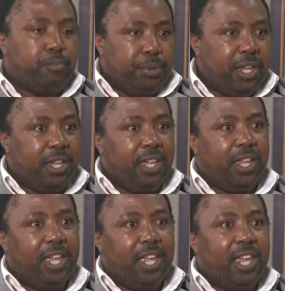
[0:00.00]
be
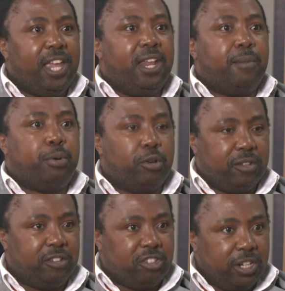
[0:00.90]
in a
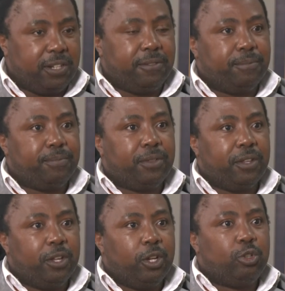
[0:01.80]
position
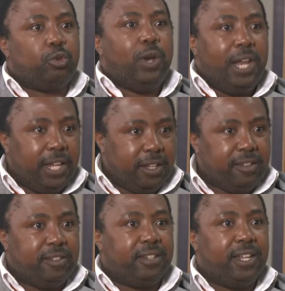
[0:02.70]
to lead
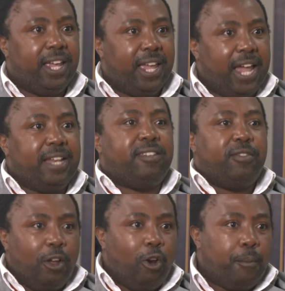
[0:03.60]
and
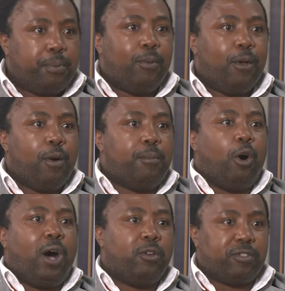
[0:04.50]
develop
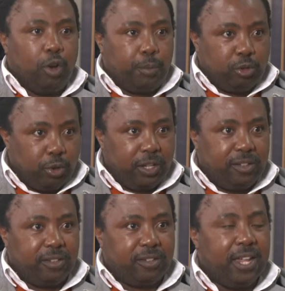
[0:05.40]
more housing
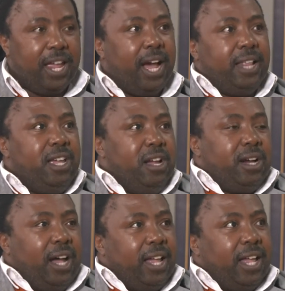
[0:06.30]
opportunities. I think
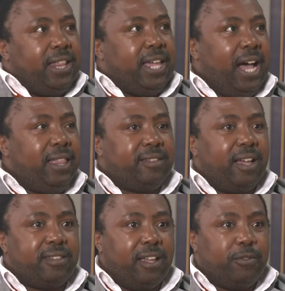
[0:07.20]
the other
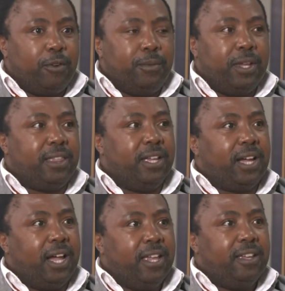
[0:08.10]
success for me,
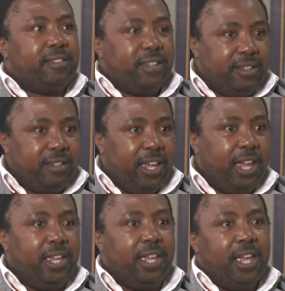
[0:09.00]

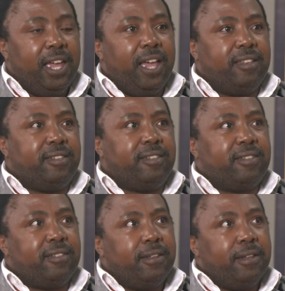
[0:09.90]
CDA
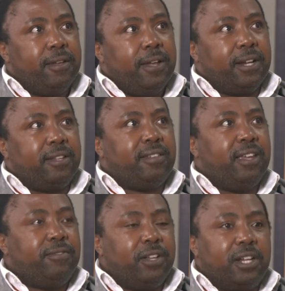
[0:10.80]
has
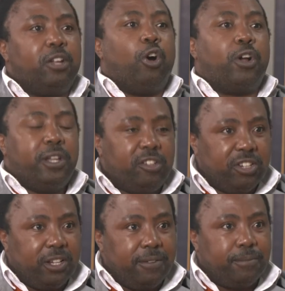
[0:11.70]
received
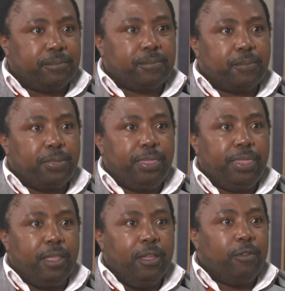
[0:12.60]
recognition
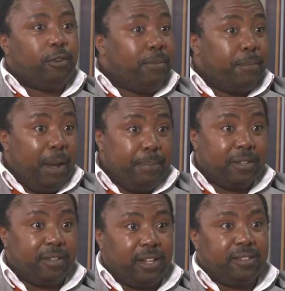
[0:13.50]
from the public
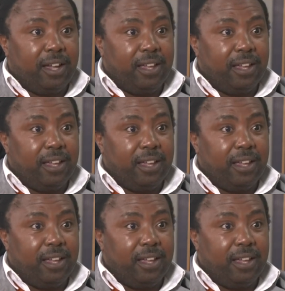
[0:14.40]
sector.